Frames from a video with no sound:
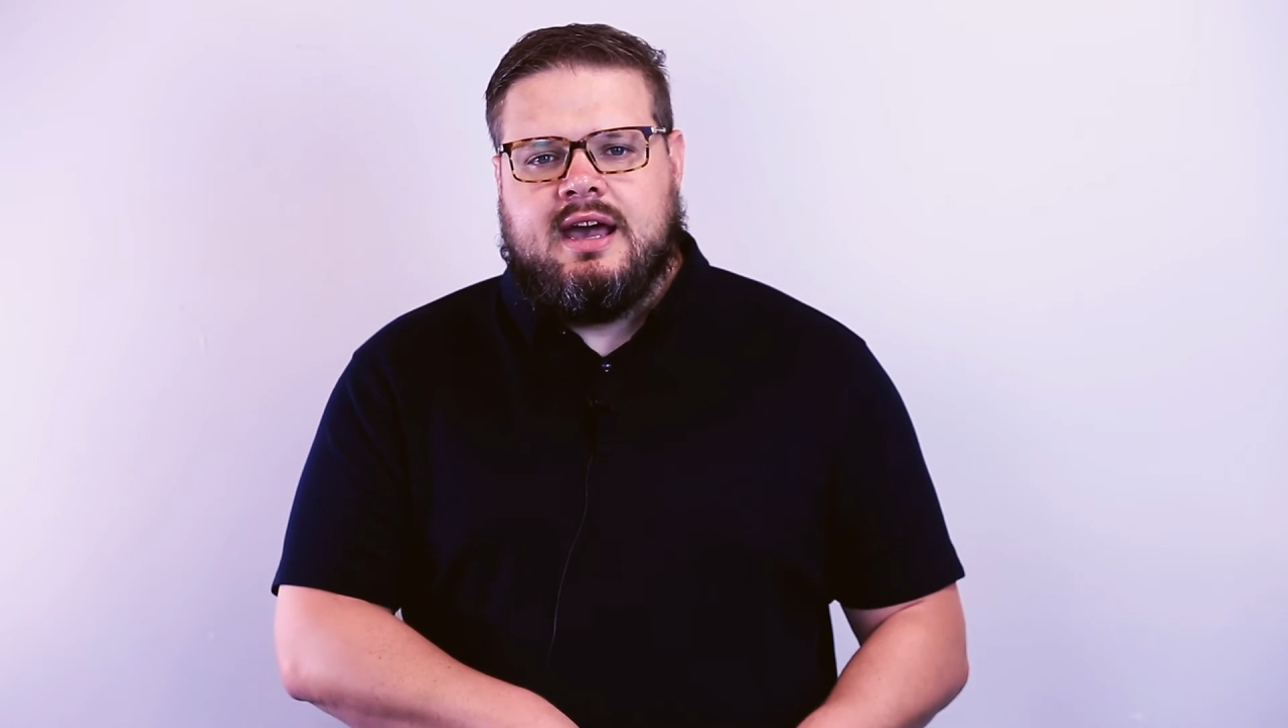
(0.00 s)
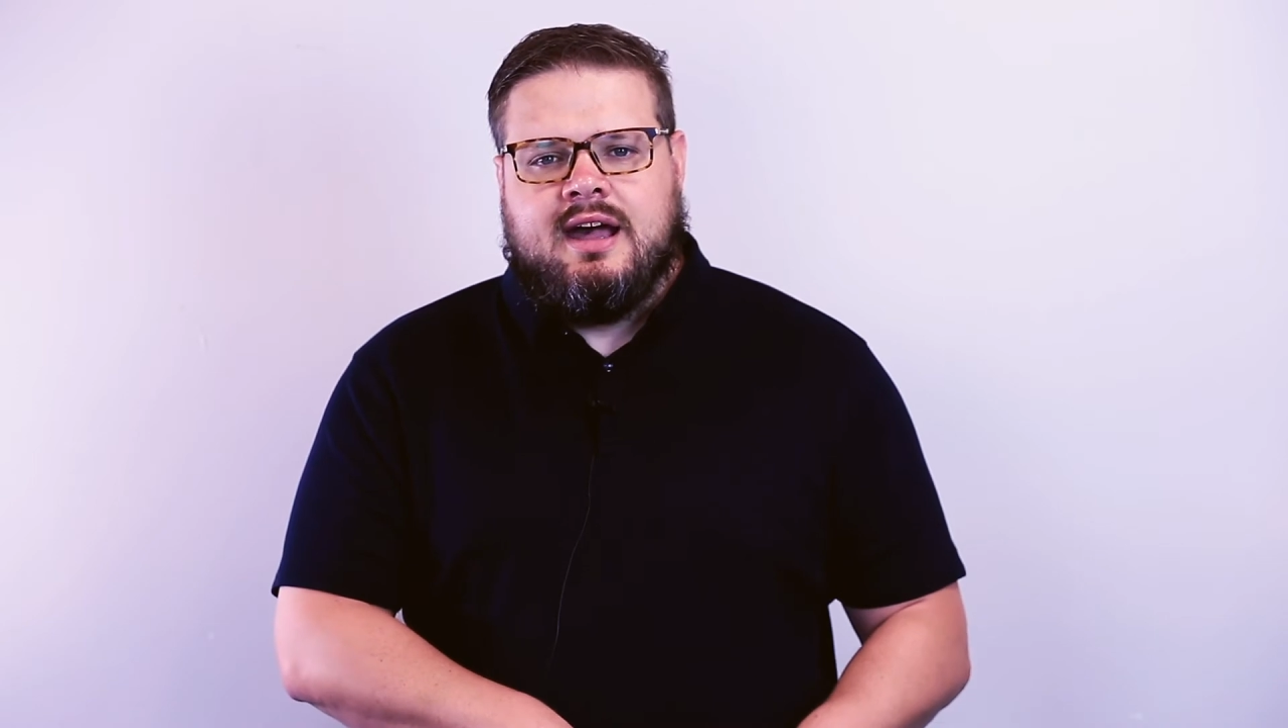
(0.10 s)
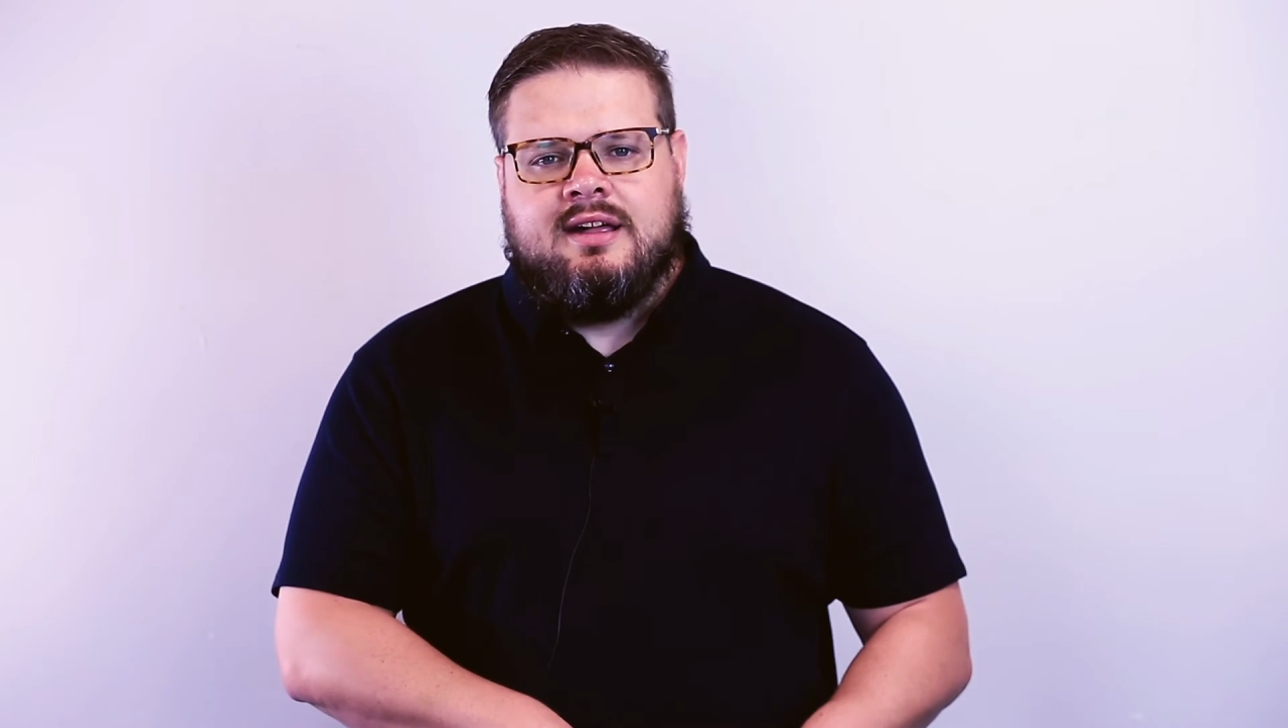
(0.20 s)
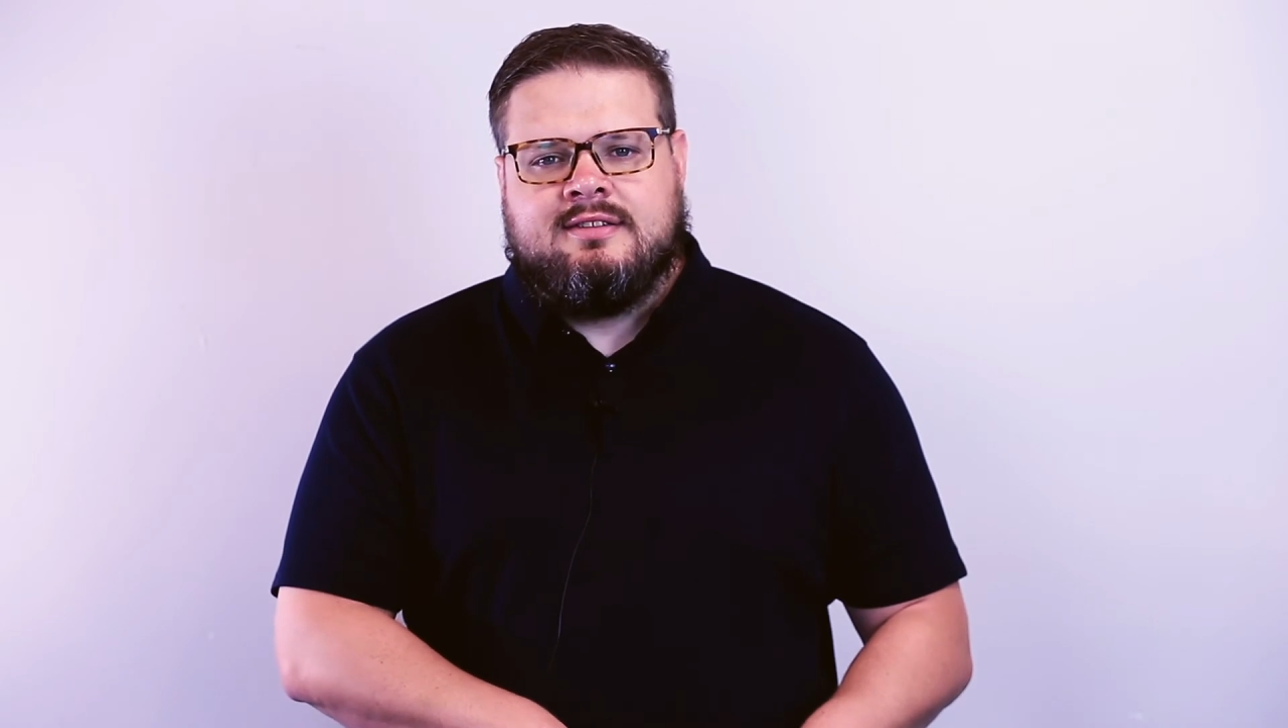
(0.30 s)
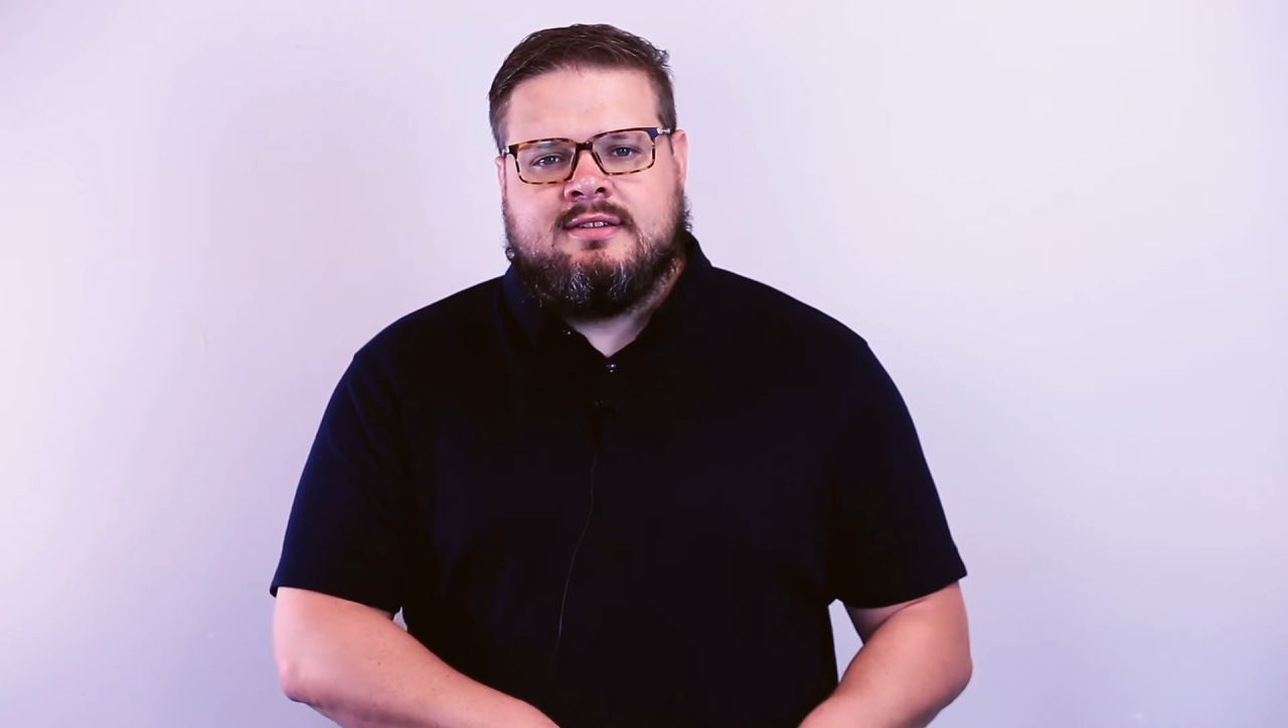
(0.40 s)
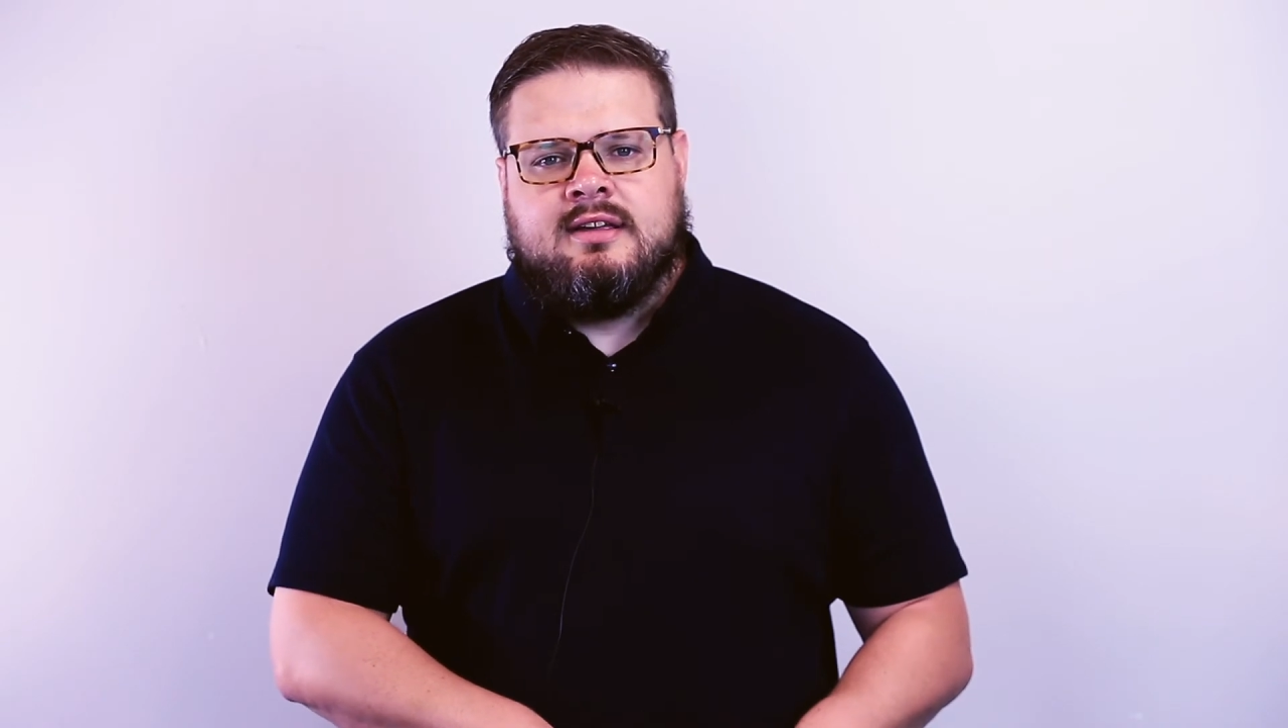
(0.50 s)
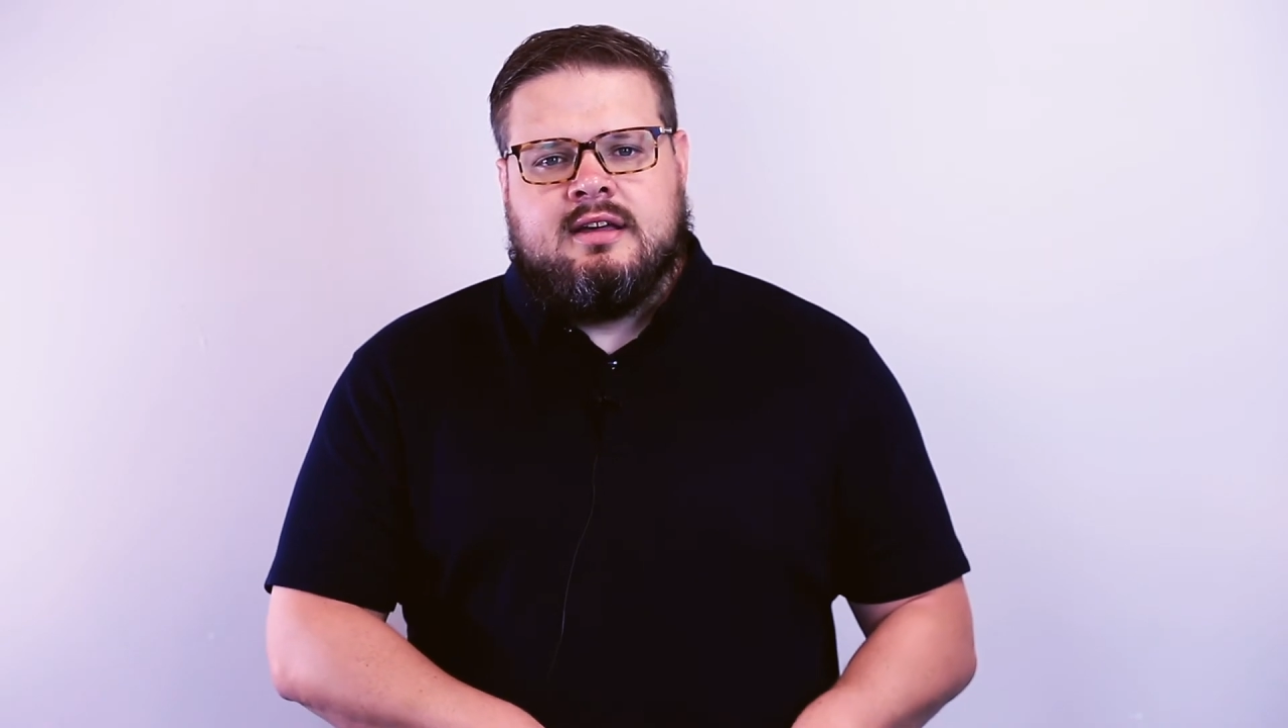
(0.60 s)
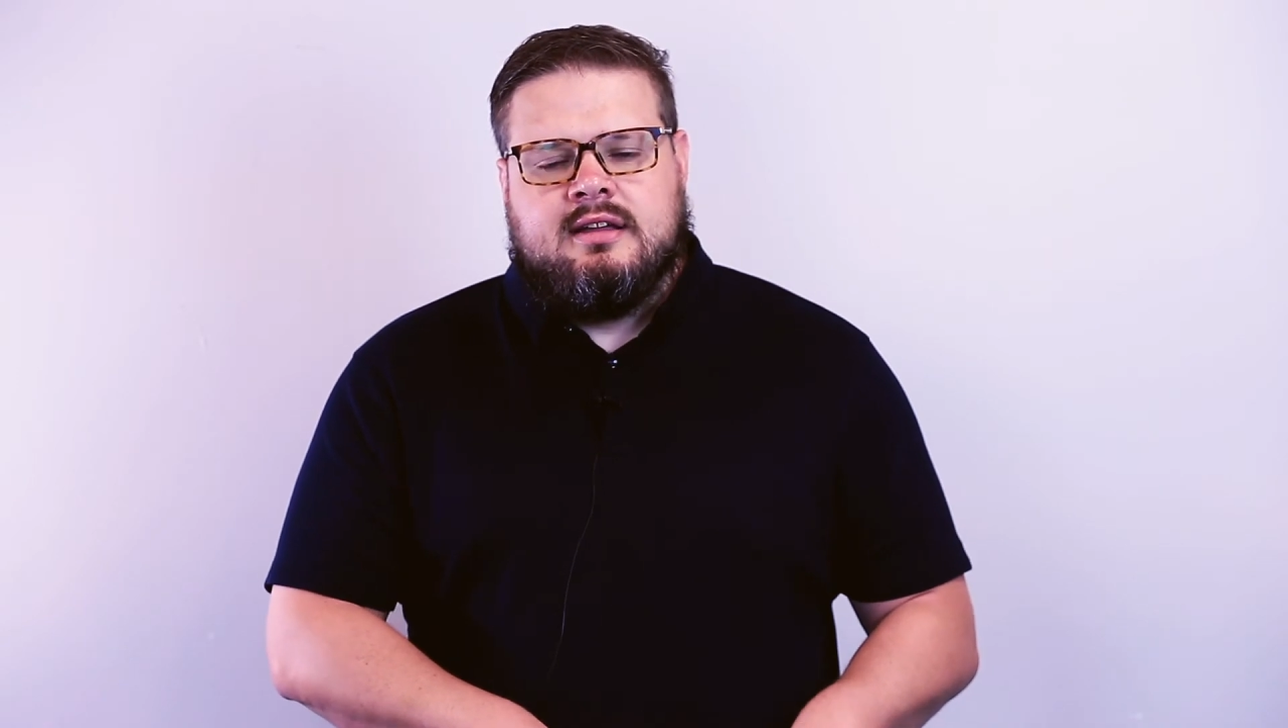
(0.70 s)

has